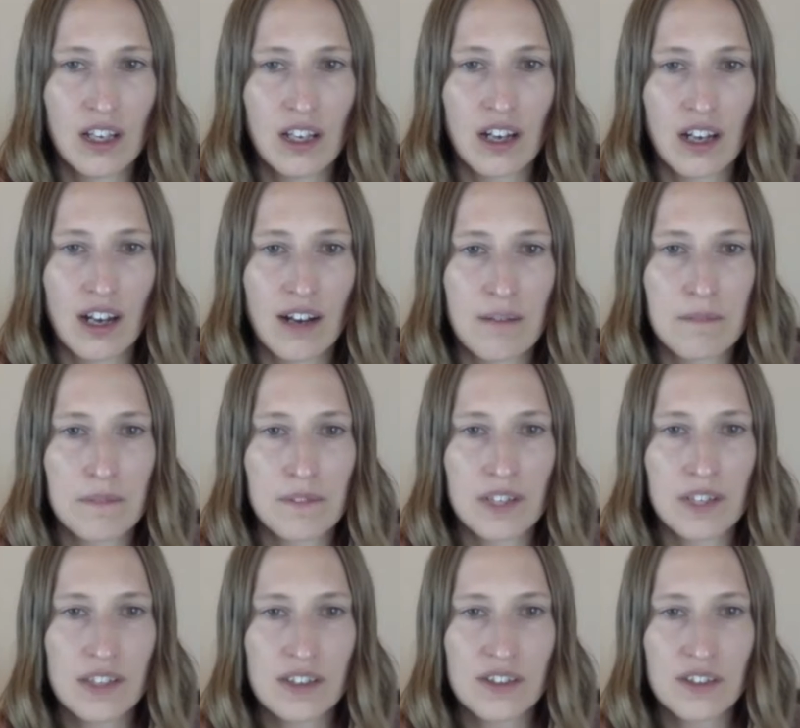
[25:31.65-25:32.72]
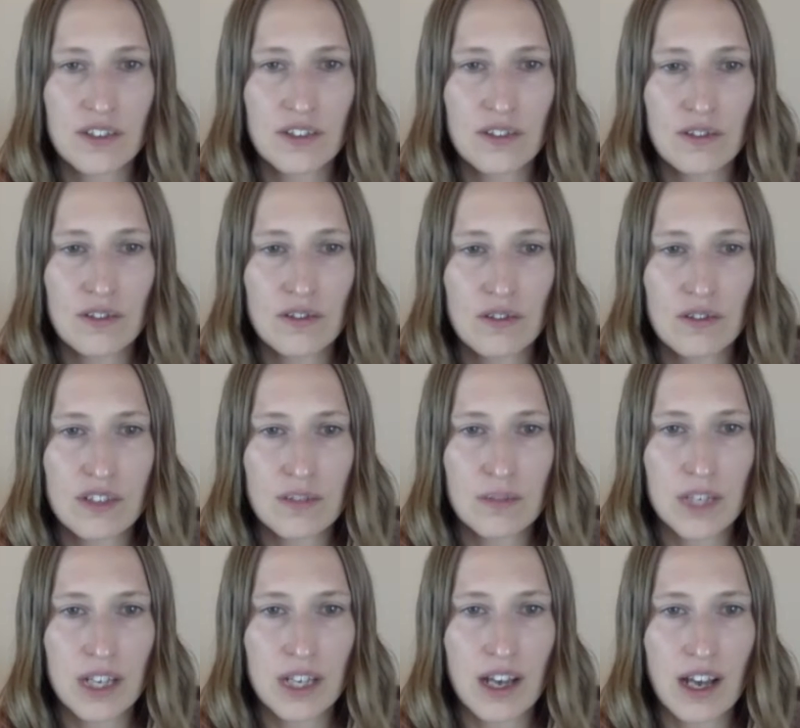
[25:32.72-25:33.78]
Let's do someone
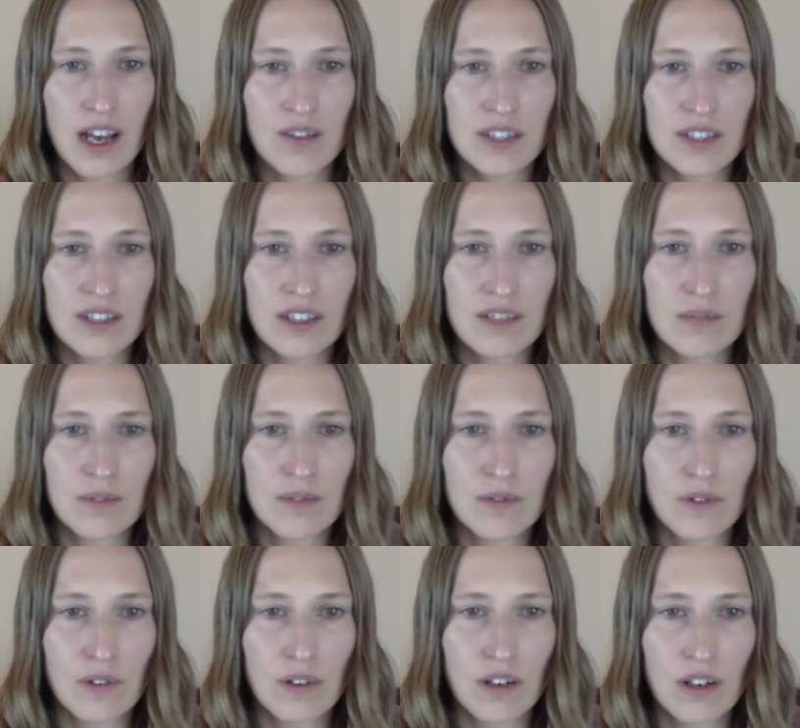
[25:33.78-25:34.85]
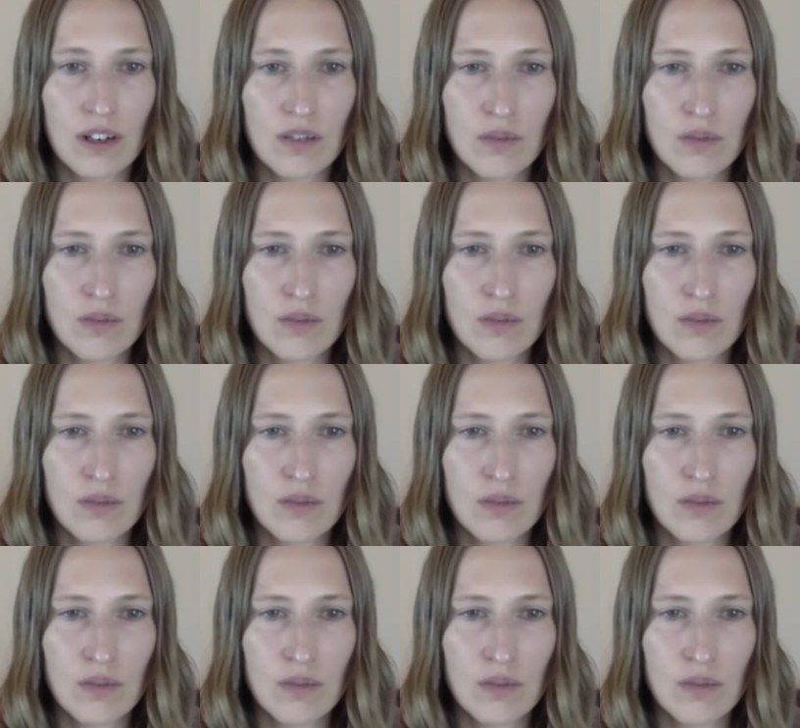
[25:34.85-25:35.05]
I haven't done before.